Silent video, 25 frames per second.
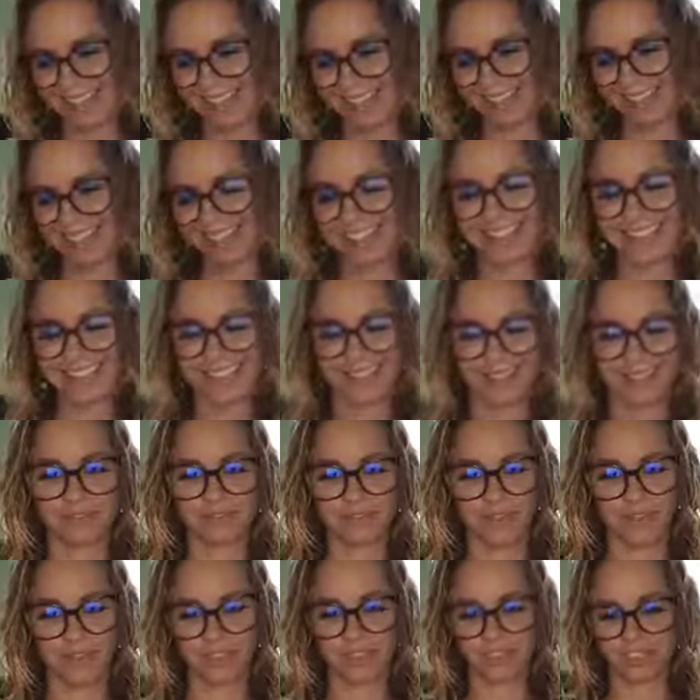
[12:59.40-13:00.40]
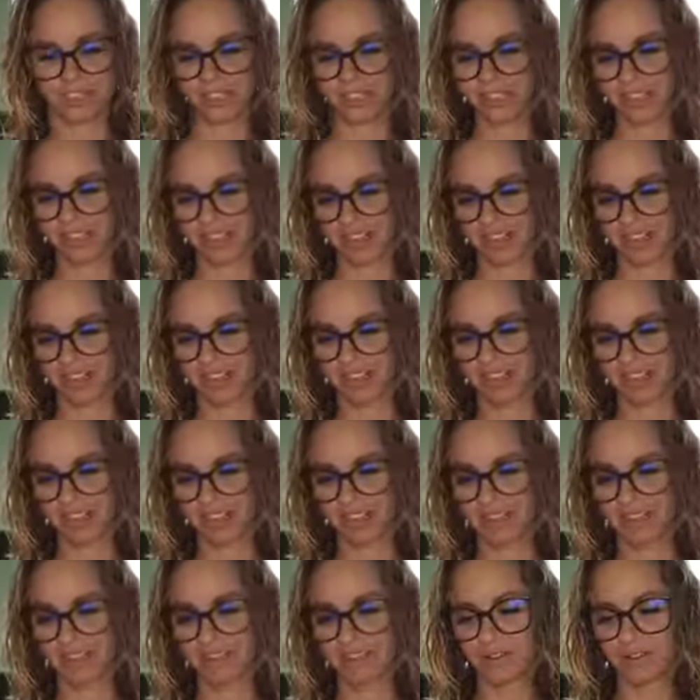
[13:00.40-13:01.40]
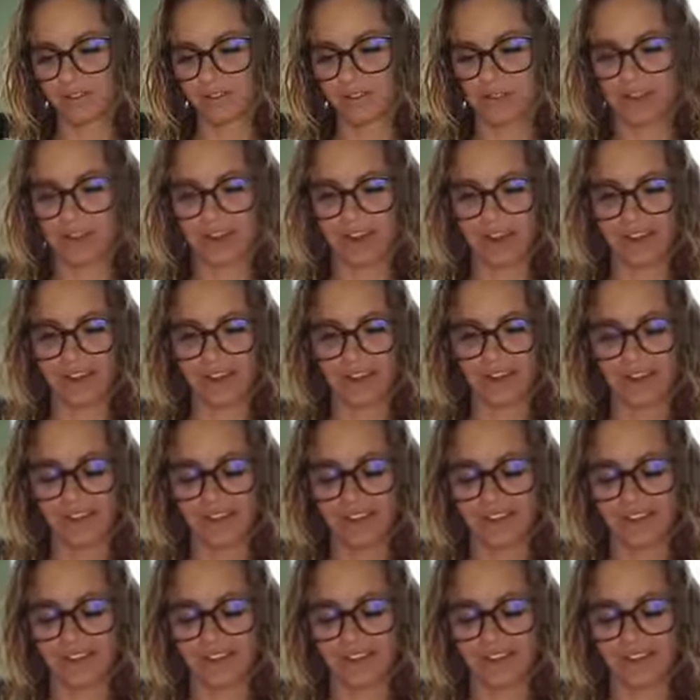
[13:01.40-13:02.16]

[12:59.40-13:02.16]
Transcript: is devotion to God, or